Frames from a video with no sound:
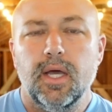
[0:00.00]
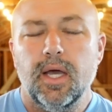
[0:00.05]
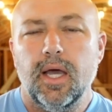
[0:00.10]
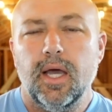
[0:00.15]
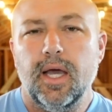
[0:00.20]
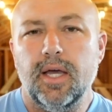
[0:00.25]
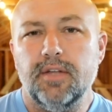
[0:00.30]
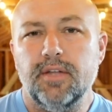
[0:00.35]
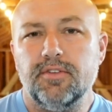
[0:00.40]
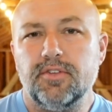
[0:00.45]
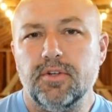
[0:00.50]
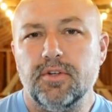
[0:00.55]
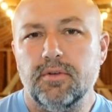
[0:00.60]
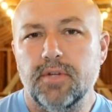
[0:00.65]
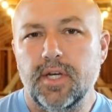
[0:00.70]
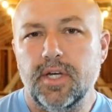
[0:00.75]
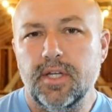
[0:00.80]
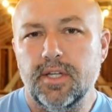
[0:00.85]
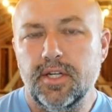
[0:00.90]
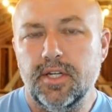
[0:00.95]
And so
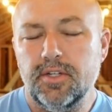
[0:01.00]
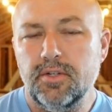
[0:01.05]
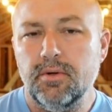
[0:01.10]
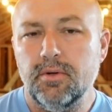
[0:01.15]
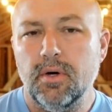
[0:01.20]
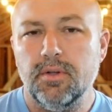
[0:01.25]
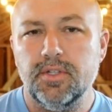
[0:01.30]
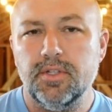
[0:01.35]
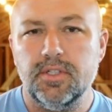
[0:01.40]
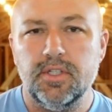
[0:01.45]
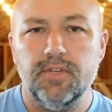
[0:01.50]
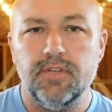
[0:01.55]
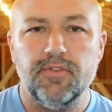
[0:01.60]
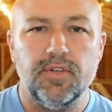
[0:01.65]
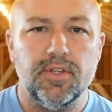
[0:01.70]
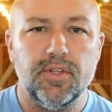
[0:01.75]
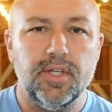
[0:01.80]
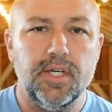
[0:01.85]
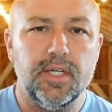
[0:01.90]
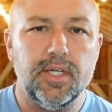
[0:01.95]
they do all these
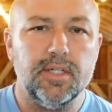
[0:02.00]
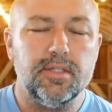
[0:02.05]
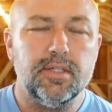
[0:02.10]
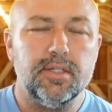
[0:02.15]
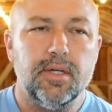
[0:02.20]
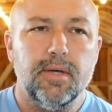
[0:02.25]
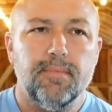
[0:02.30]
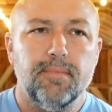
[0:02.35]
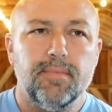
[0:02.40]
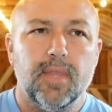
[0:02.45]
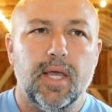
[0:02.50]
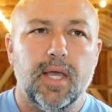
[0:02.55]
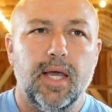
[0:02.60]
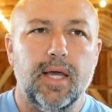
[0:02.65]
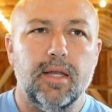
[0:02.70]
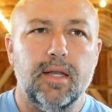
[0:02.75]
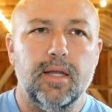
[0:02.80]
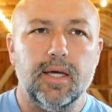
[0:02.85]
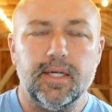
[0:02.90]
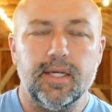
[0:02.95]
different things.
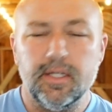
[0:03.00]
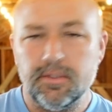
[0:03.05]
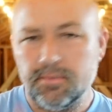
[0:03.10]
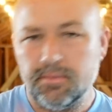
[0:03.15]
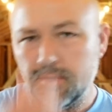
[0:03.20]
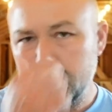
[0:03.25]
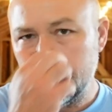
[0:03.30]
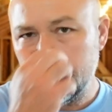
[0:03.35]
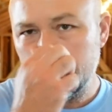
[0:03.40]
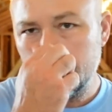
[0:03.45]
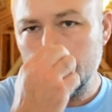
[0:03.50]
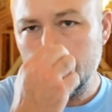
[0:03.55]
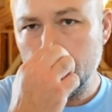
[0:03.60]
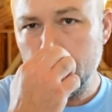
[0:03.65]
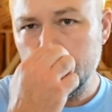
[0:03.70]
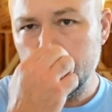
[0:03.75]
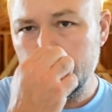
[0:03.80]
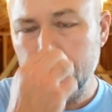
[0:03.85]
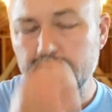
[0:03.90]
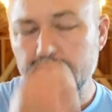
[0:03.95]
And I guess reading the
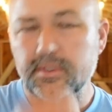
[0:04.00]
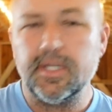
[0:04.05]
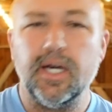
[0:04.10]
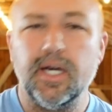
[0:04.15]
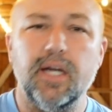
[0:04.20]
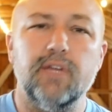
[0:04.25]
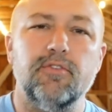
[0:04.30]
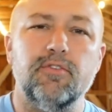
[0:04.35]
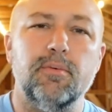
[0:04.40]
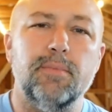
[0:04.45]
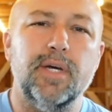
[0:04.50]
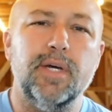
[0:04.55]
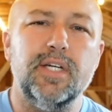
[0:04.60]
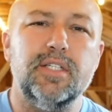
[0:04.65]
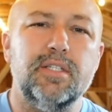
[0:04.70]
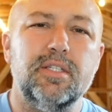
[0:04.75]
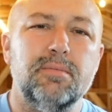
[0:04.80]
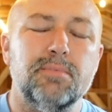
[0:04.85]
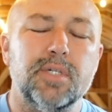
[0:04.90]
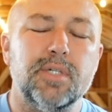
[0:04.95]
stories, it was kind of
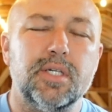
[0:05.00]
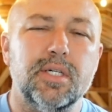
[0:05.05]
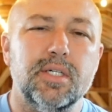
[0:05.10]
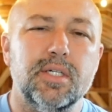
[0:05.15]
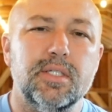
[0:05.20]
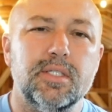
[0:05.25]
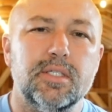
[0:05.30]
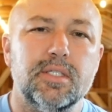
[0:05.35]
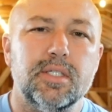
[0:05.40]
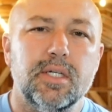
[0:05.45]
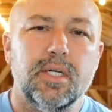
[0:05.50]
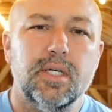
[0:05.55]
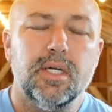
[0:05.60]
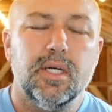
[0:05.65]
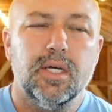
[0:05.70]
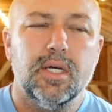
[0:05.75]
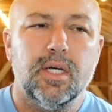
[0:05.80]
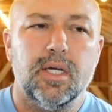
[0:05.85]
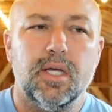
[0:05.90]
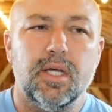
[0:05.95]
amazing because
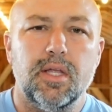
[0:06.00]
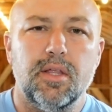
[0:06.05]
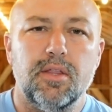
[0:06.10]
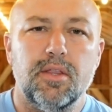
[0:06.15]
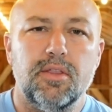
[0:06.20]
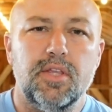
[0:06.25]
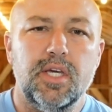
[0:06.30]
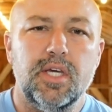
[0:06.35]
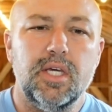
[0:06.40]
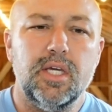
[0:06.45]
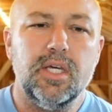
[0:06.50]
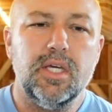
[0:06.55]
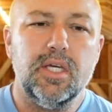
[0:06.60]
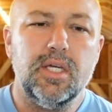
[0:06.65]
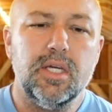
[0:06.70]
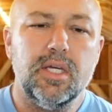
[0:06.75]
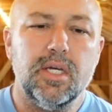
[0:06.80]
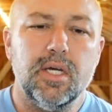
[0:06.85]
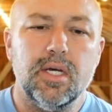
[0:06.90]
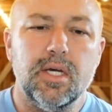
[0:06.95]

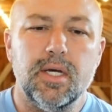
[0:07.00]
the